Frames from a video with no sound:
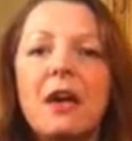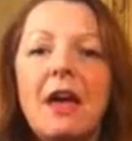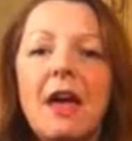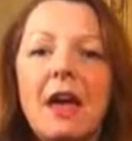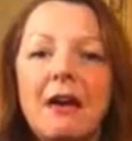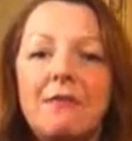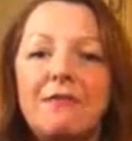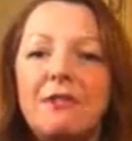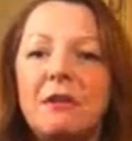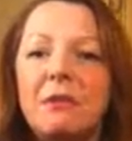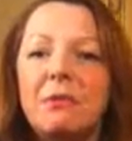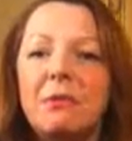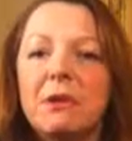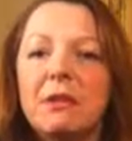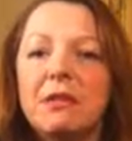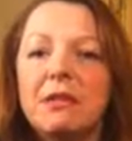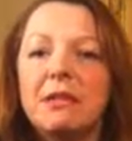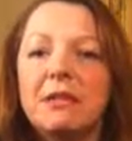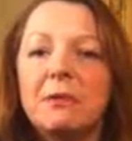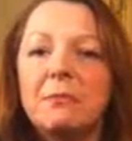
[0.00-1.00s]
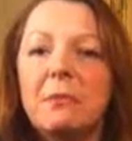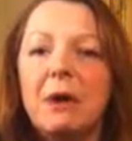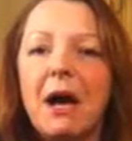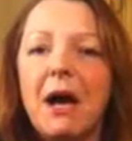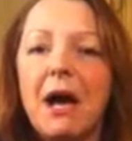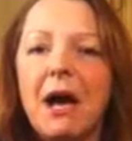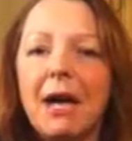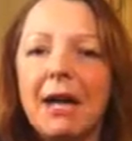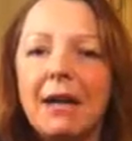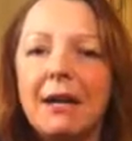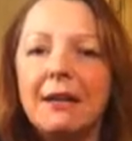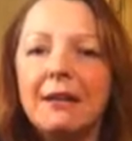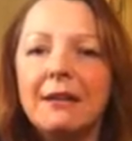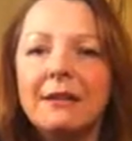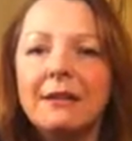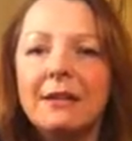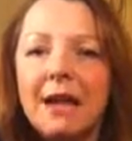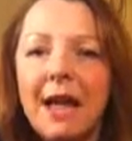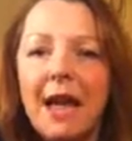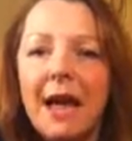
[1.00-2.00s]
have the ability to buy
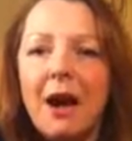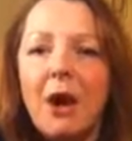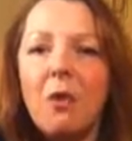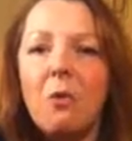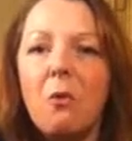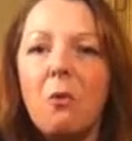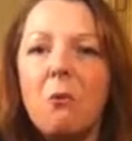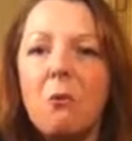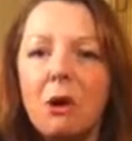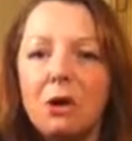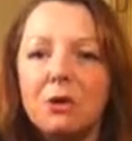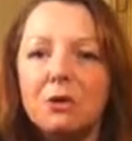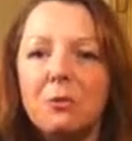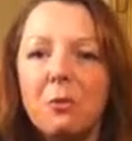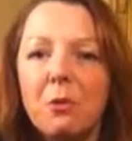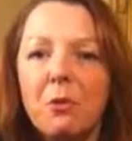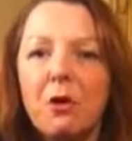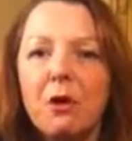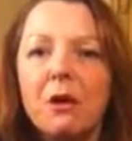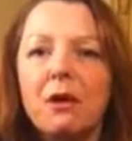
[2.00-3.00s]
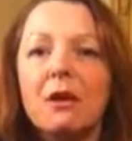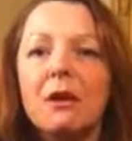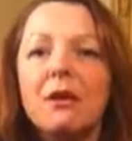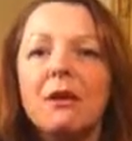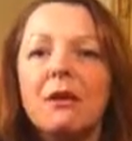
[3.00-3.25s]
now much more